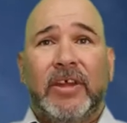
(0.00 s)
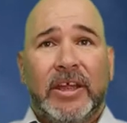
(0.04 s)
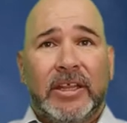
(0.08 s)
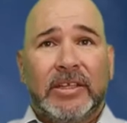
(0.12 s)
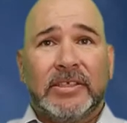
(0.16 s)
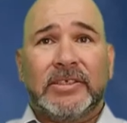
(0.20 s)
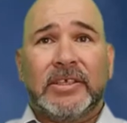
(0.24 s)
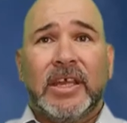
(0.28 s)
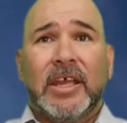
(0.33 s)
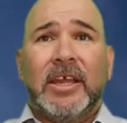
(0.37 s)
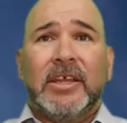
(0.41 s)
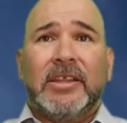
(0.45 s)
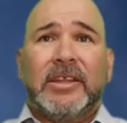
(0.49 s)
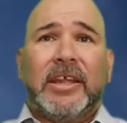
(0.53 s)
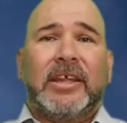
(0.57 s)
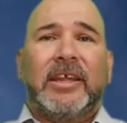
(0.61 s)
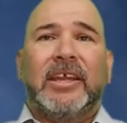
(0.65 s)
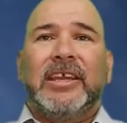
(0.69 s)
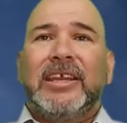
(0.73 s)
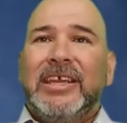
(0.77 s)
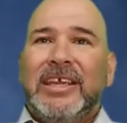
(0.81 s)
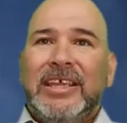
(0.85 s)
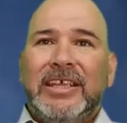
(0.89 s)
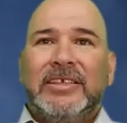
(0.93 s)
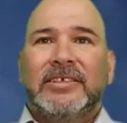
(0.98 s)
events that
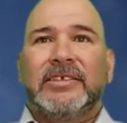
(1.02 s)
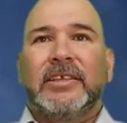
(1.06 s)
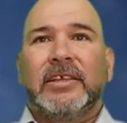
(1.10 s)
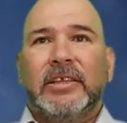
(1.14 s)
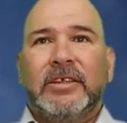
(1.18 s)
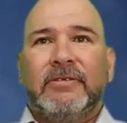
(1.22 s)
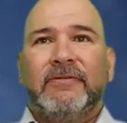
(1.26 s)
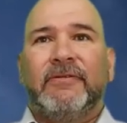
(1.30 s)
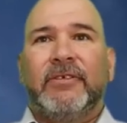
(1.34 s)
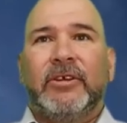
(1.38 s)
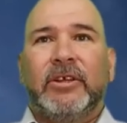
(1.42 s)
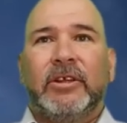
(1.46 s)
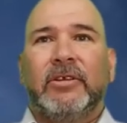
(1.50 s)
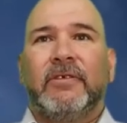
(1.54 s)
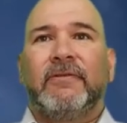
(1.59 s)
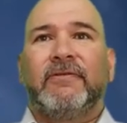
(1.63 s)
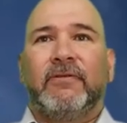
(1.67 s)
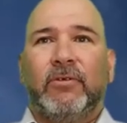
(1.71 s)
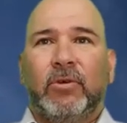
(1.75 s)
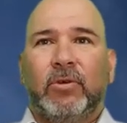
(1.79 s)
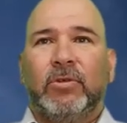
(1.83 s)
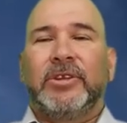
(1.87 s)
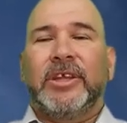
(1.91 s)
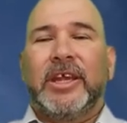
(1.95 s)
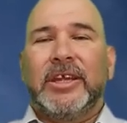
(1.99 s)
could easily fill a
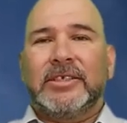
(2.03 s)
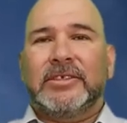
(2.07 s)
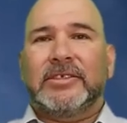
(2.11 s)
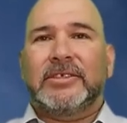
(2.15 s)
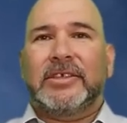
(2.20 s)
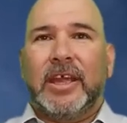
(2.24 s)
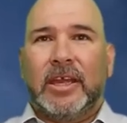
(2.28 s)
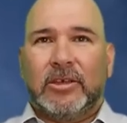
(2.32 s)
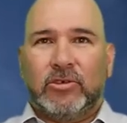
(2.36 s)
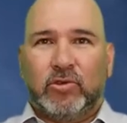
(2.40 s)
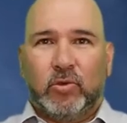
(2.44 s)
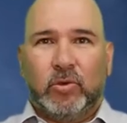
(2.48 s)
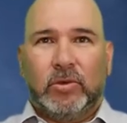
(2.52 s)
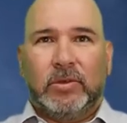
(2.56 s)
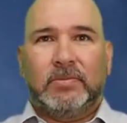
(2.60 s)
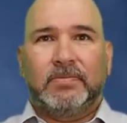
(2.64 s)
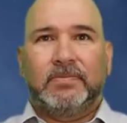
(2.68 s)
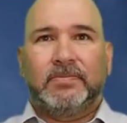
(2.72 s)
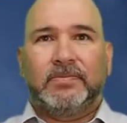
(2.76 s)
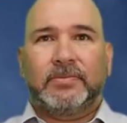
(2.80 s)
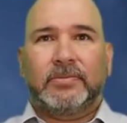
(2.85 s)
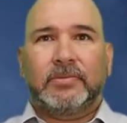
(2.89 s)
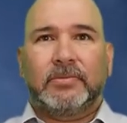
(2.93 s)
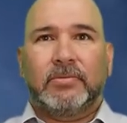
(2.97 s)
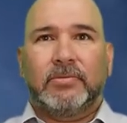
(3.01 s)
full day schedule.
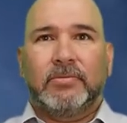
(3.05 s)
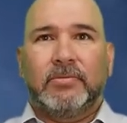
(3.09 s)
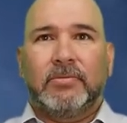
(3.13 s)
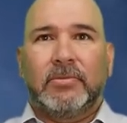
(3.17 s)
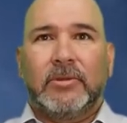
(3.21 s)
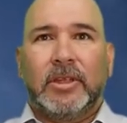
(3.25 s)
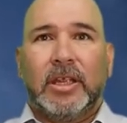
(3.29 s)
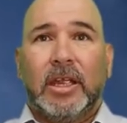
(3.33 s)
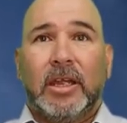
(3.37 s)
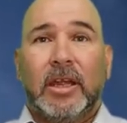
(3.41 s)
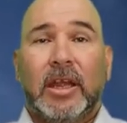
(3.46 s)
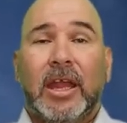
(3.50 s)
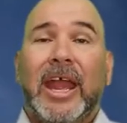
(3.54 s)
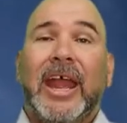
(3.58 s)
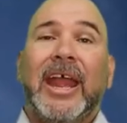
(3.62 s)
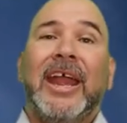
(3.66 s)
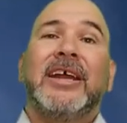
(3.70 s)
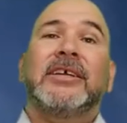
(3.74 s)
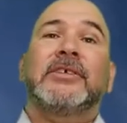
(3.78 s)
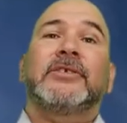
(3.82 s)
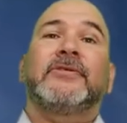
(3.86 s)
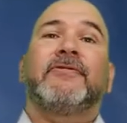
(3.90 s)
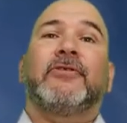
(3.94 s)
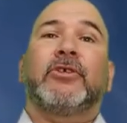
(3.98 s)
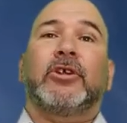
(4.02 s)

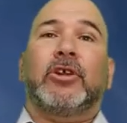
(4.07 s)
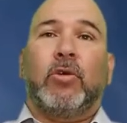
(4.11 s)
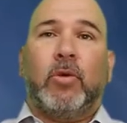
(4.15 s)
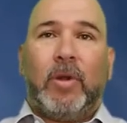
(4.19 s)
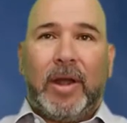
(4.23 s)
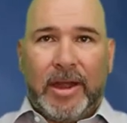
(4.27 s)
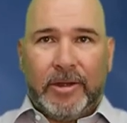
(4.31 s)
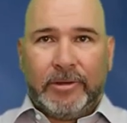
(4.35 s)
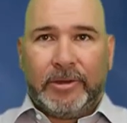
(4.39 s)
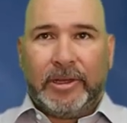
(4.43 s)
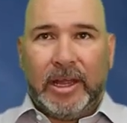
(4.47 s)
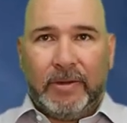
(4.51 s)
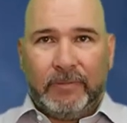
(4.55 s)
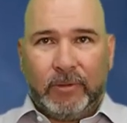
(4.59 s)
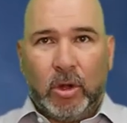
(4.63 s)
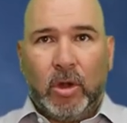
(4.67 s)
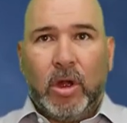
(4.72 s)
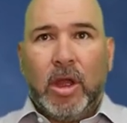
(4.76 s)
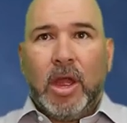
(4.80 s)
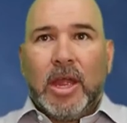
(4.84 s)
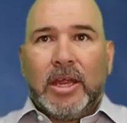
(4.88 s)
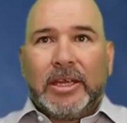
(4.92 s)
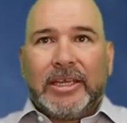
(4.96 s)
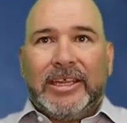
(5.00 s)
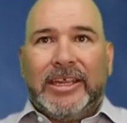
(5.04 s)
As for crowd
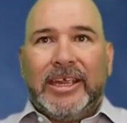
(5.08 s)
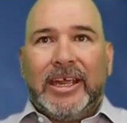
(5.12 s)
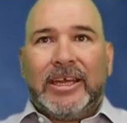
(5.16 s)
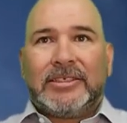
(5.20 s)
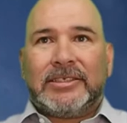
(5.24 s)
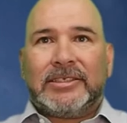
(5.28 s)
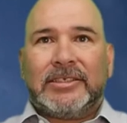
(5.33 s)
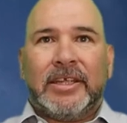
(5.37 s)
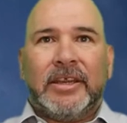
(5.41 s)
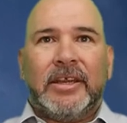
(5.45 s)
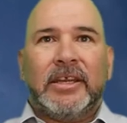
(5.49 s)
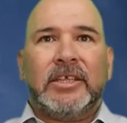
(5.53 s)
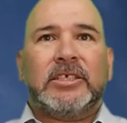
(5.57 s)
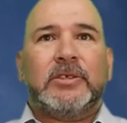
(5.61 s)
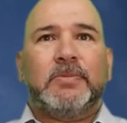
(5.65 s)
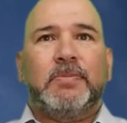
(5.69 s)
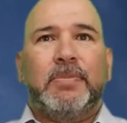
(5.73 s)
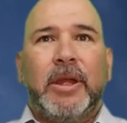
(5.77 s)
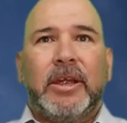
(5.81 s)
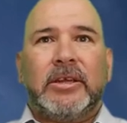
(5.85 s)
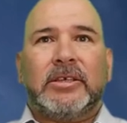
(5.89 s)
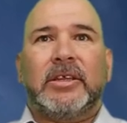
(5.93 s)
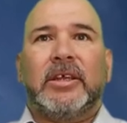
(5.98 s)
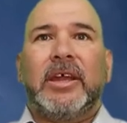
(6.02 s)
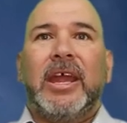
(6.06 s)
level, guests can
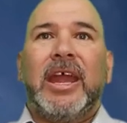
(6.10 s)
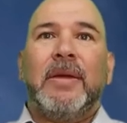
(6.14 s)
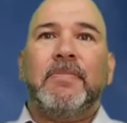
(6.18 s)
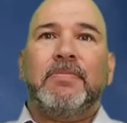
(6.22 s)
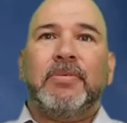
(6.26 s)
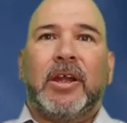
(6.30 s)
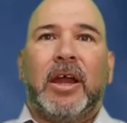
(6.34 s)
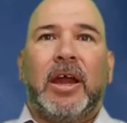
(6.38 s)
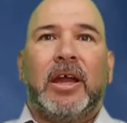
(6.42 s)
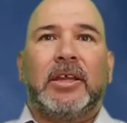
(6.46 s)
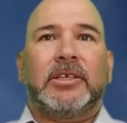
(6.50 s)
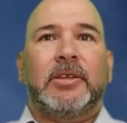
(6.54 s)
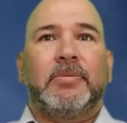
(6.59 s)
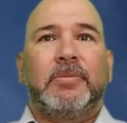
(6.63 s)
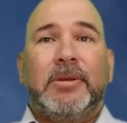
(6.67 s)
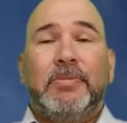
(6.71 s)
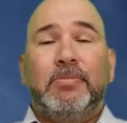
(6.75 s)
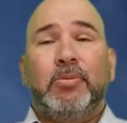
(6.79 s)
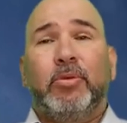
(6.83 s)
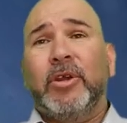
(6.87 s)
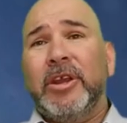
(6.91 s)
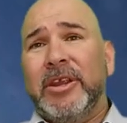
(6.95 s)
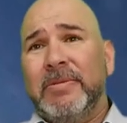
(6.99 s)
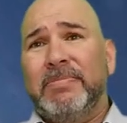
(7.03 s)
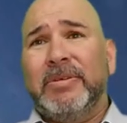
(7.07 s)
expect Epcot to
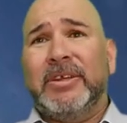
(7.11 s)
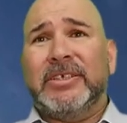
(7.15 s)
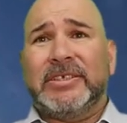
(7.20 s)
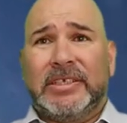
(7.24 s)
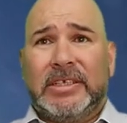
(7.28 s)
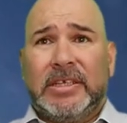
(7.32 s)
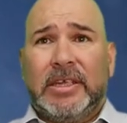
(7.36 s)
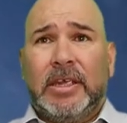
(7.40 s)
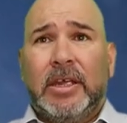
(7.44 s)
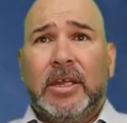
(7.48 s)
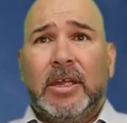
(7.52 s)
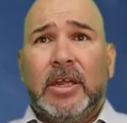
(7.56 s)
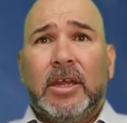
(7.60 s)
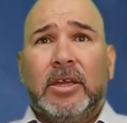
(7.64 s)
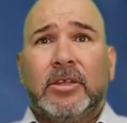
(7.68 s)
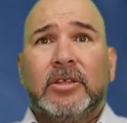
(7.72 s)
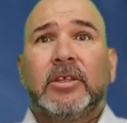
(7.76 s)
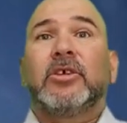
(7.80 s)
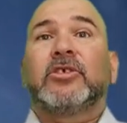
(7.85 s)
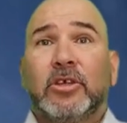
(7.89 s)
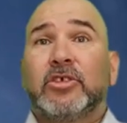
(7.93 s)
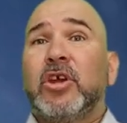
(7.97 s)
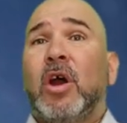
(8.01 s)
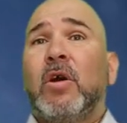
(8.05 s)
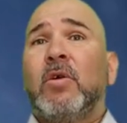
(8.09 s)
be pretty busy.
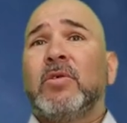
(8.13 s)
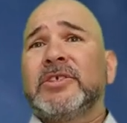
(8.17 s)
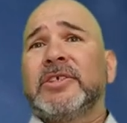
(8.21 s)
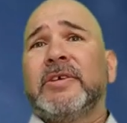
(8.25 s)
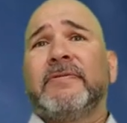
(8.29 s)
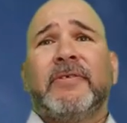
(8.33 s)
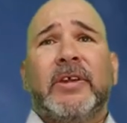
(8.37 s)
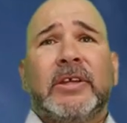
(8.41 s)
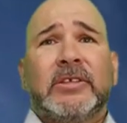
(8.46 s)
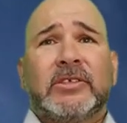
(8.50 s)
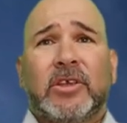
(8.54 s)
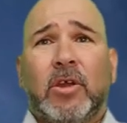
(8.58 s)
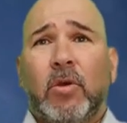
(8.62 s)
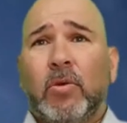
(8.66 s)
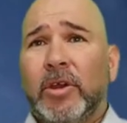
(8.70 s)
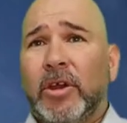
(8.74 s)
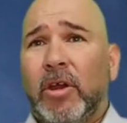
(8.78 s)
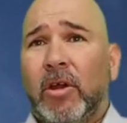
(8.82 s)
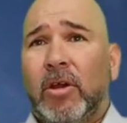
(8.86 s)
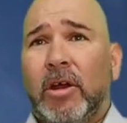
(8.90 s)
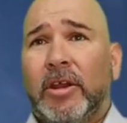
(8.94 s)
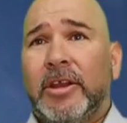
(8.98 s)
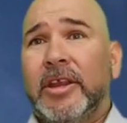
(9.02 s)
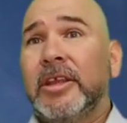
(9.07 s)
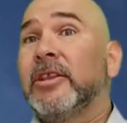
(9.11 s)
There's always events
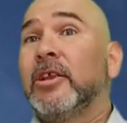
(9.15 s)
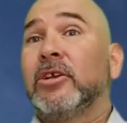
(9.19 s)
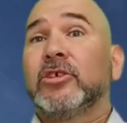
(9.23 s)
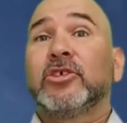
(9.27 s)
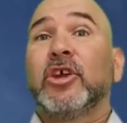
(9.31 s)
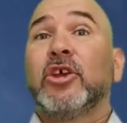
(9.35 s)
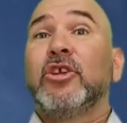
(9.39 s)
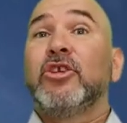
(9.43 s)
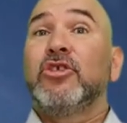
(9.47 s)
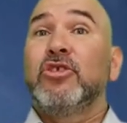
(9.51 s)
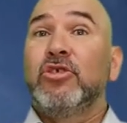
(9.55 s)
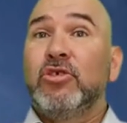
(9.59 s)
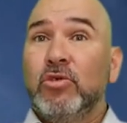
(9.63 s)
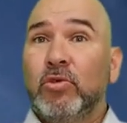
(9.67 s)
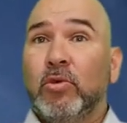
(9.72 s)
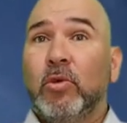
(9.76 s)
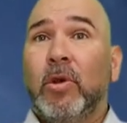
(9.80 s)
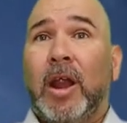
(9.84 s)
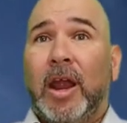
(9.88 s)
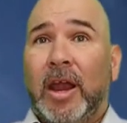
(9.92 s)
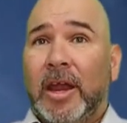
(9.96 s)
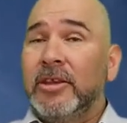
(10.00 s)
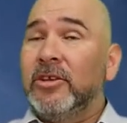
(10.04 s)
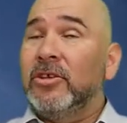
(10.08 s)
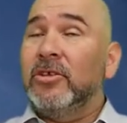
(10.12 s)
going on, and there's a new
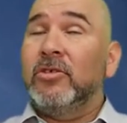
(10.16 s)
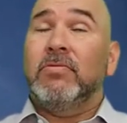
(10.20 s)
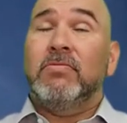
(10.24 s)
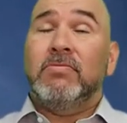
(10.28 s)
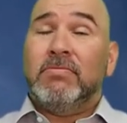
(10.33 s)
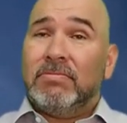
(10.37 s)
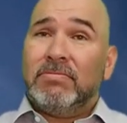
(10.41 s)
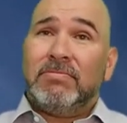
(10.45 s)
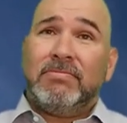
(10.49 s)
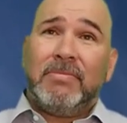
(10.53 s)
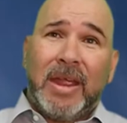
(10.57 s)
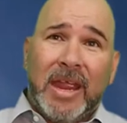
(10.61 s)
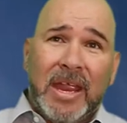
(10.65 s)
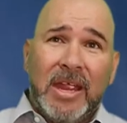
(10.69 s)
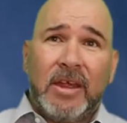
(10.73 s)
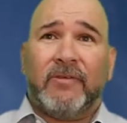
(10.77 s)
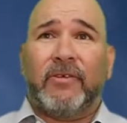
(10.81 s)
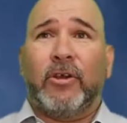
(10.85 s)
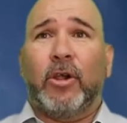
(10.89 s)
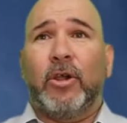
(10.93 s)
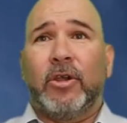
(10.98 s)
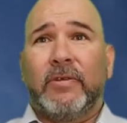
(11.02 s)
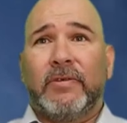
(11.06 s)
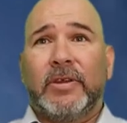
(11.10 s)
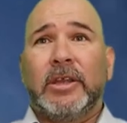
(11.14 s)
ride, you may
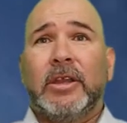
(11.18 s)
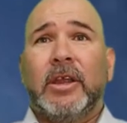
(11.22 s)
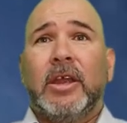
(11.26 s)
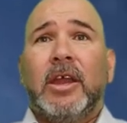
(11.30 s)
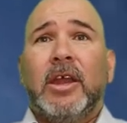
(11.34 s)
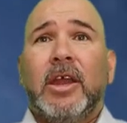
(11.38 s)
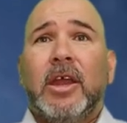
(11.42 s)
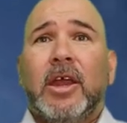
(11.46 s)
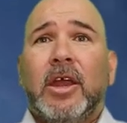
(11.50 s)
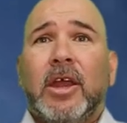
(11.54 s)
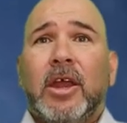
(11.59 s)
have heard of it,